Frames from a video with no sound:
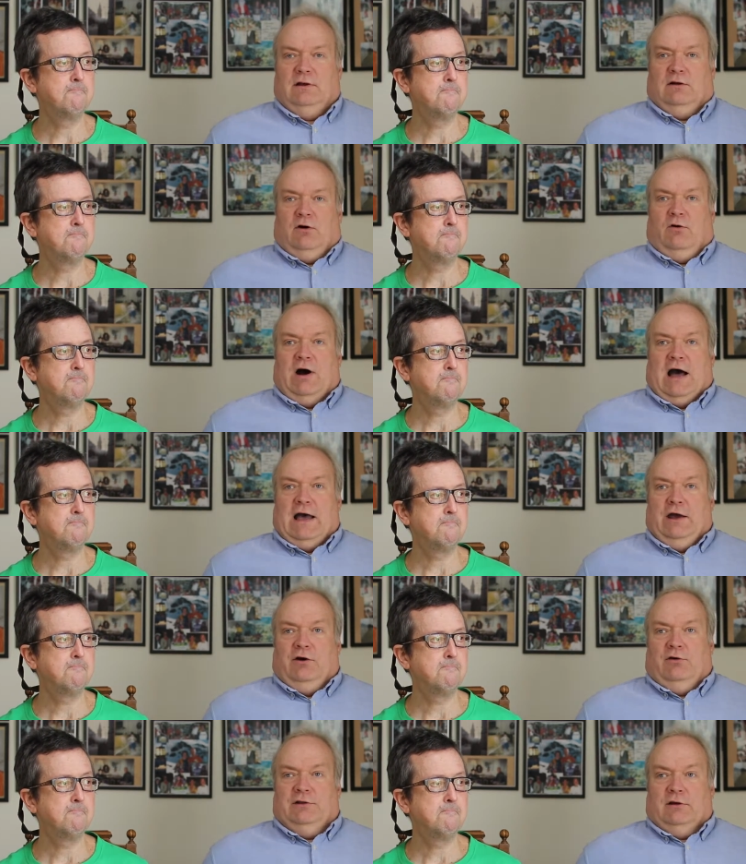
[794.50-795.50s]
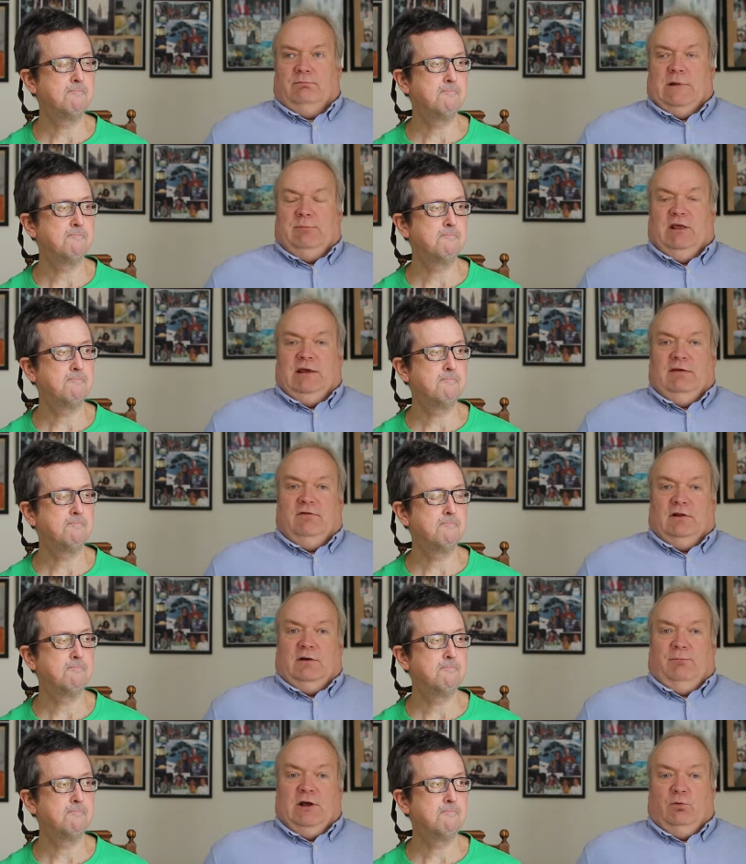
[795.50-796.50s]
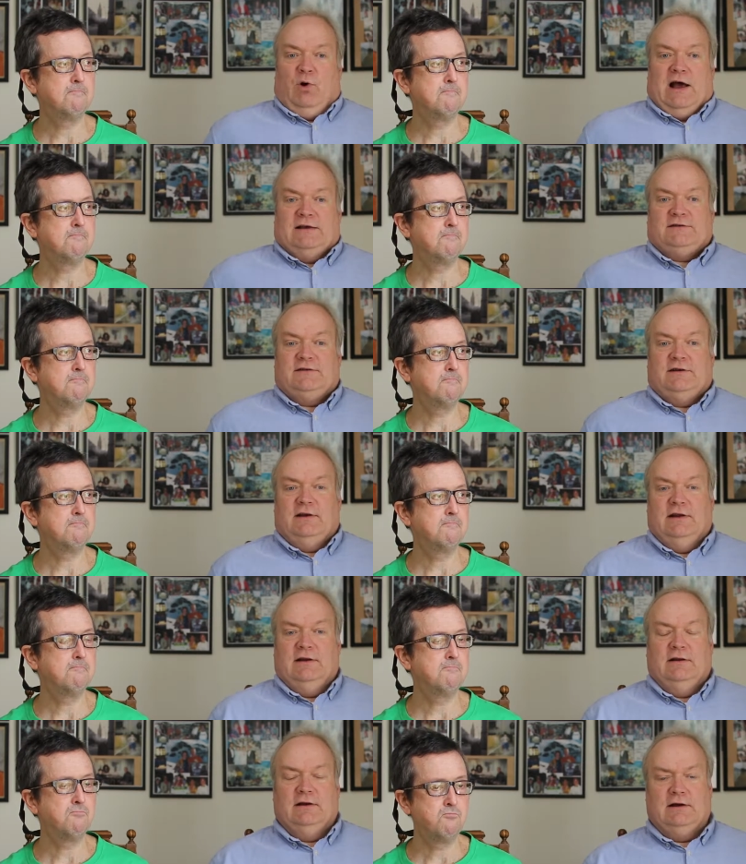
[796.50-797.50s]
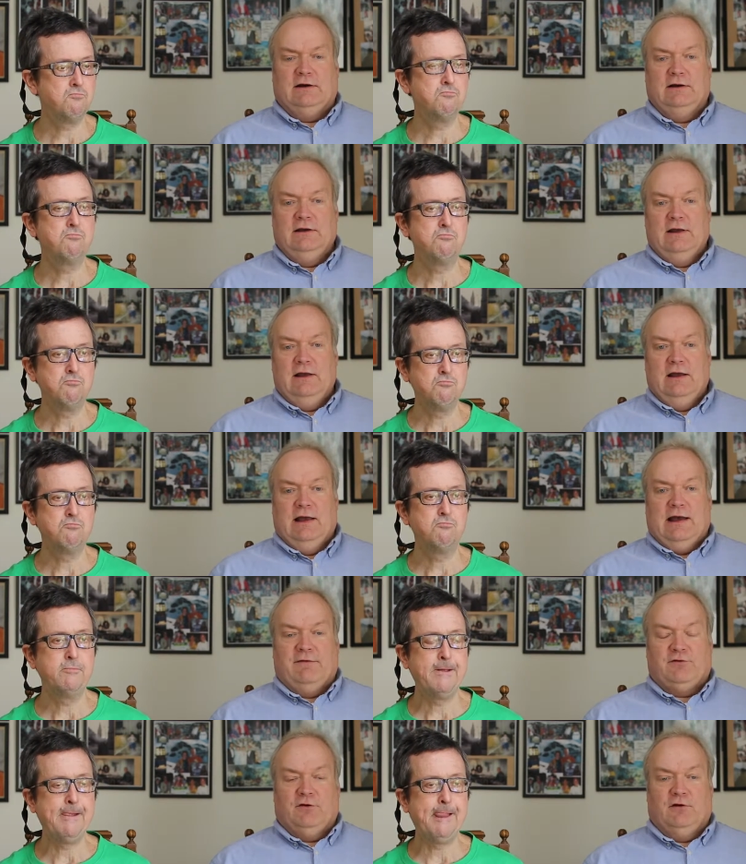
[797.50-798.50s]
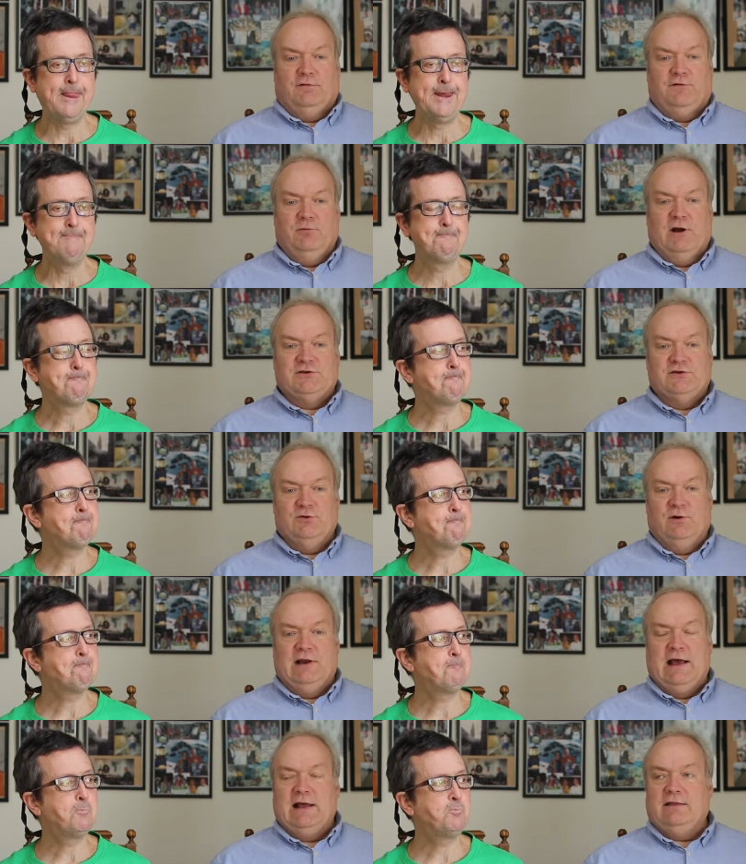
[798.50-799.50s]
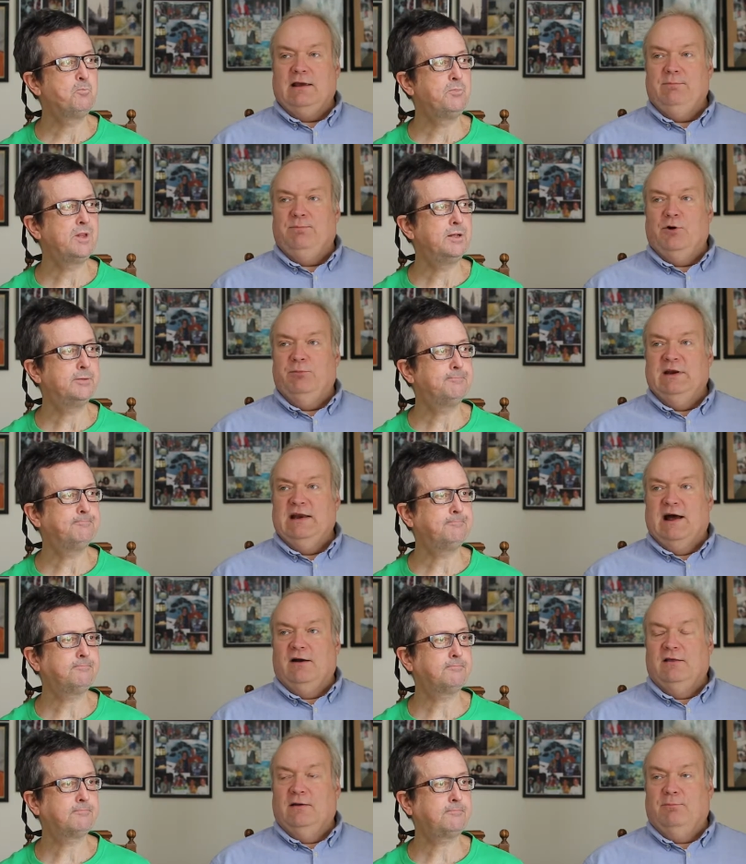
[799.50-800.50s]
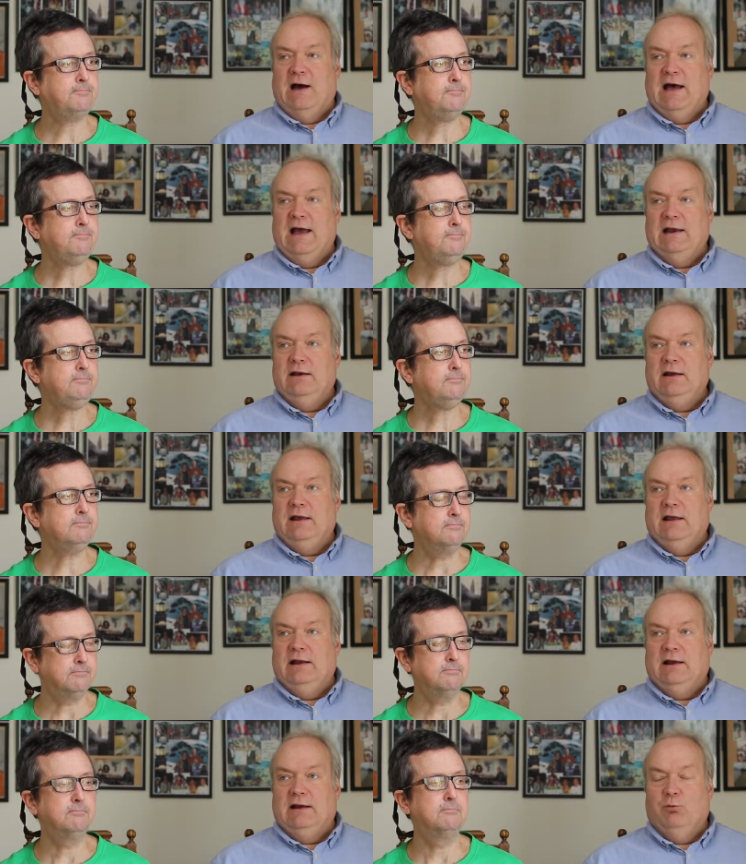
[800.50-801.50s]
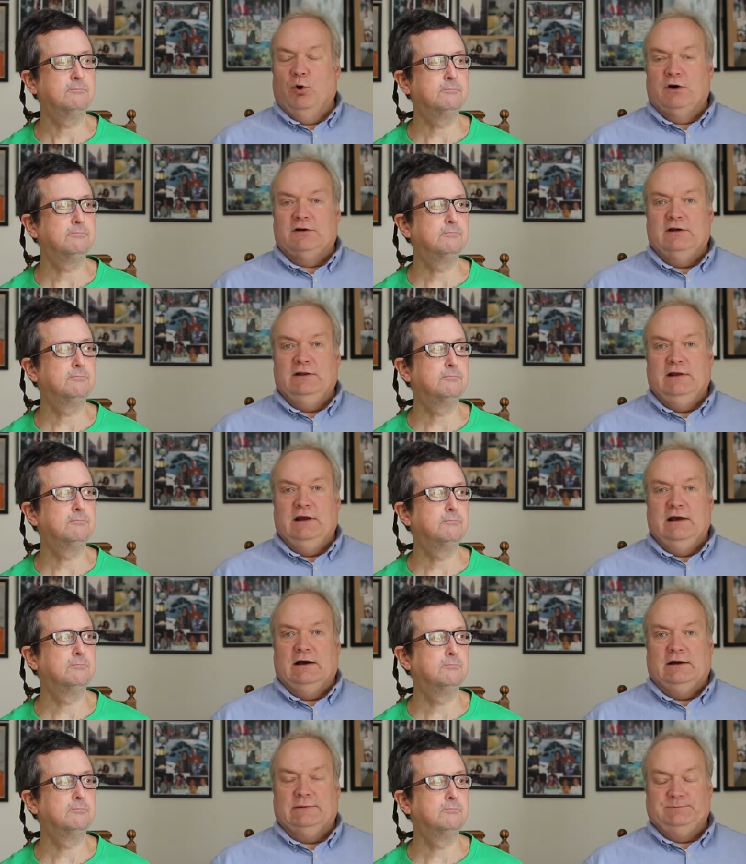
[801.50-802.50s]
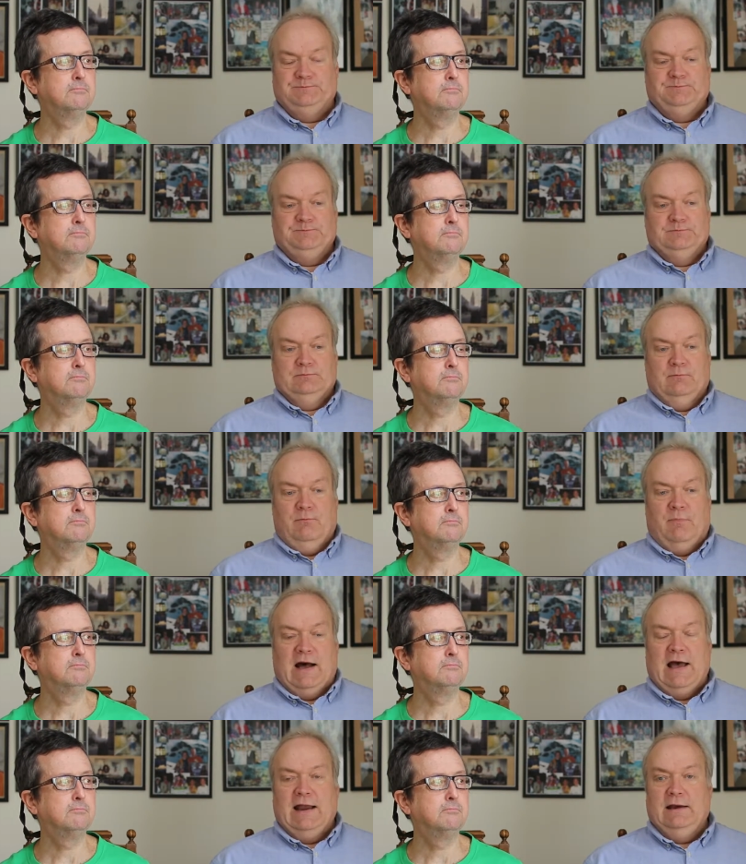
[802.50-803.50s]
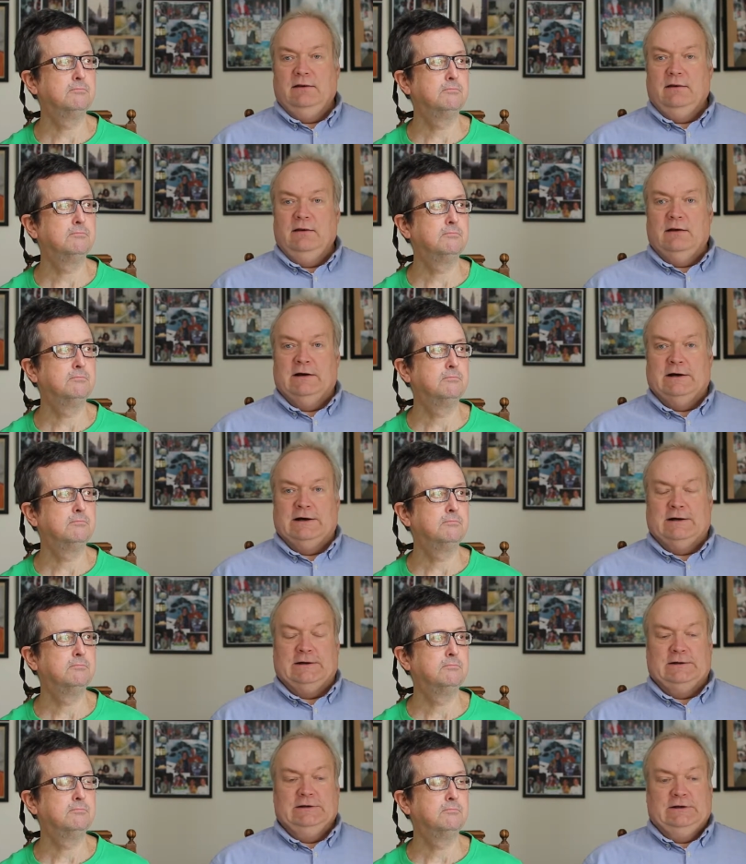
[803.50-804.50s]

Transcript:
Speaker 1: Ohio and maybe even the Midwest. And uh, after a few months of doing that, they put me down in the mine, and I worked in the uh, mine, uh,